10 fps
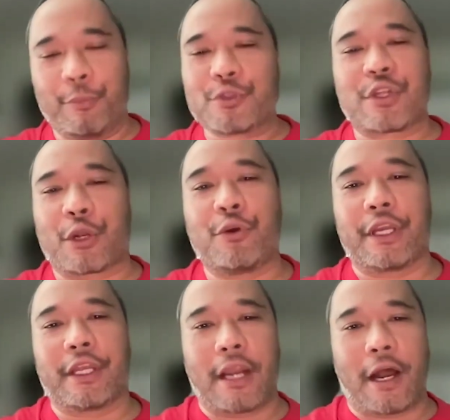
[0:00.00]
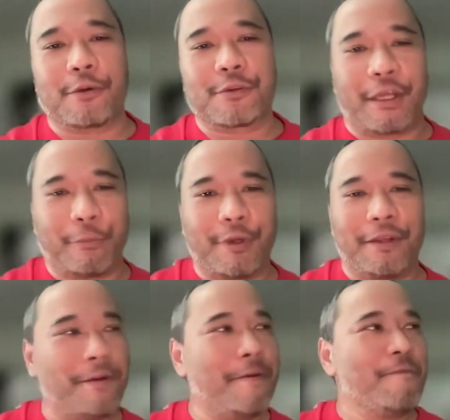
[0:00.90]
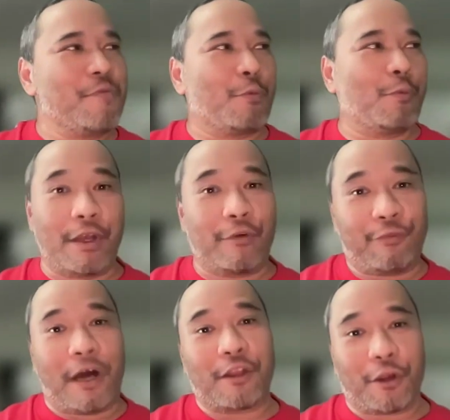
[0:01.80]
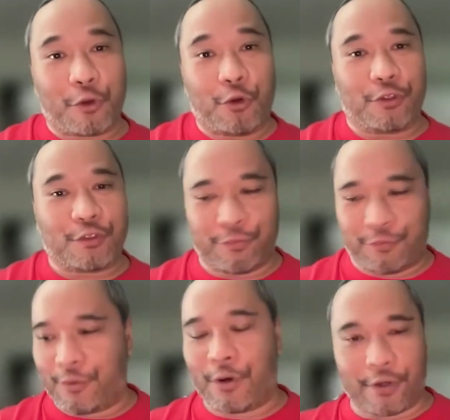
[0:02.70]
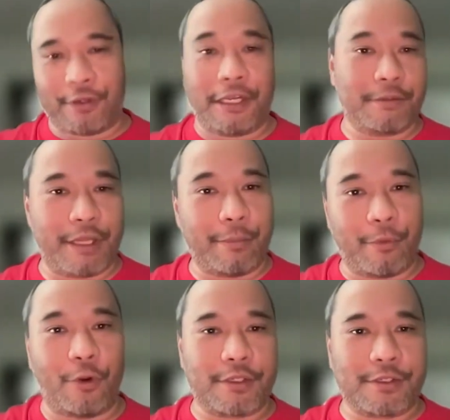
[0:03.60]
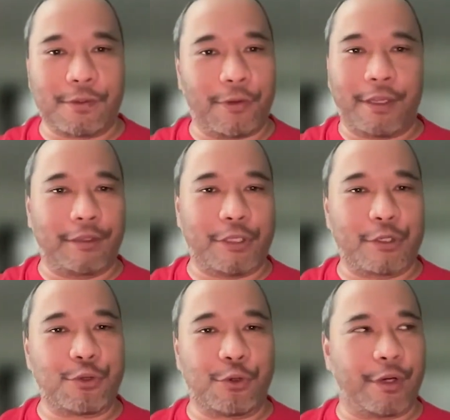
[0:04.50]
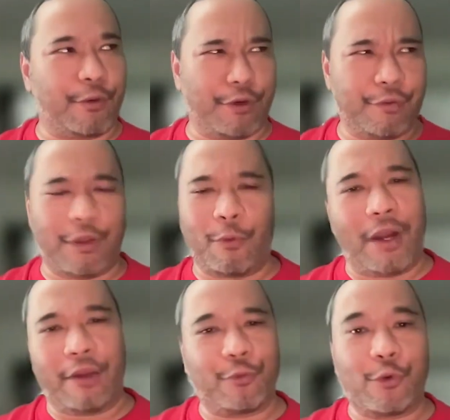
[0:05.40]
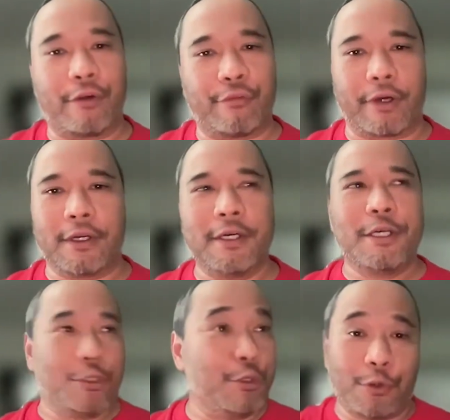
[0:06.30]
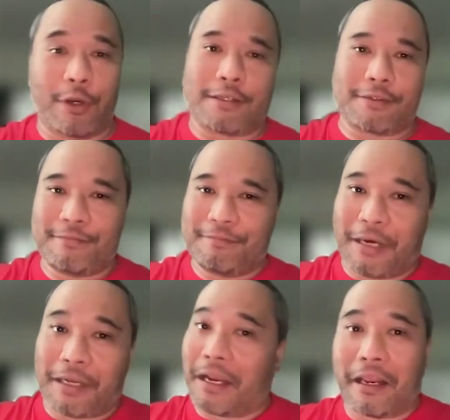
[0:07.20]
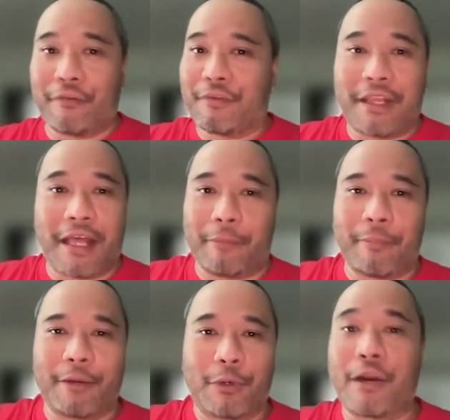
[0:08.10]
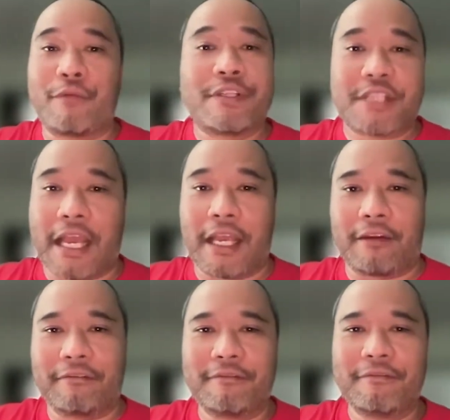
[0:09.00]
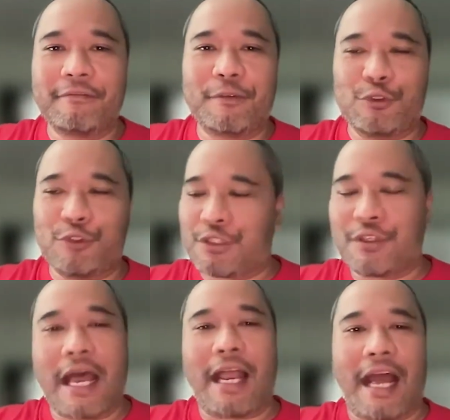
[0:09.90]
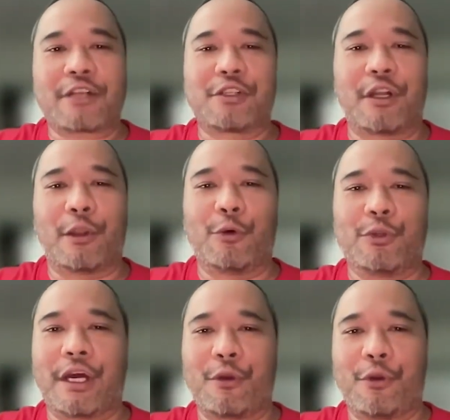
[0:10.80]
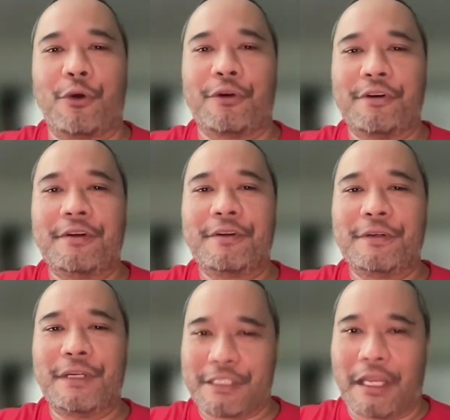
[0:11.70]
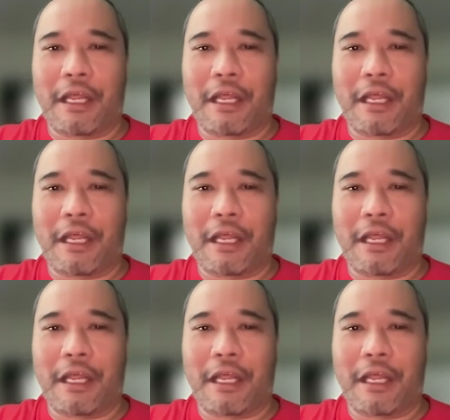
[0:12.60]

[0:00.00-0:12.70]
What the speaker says: most of the cooking in the house, and when a father cooks for their boys or their children or even the wife, whoever, that's a lot of love in that, man. Without even saying it, just that action alone, you gotta know there's a lot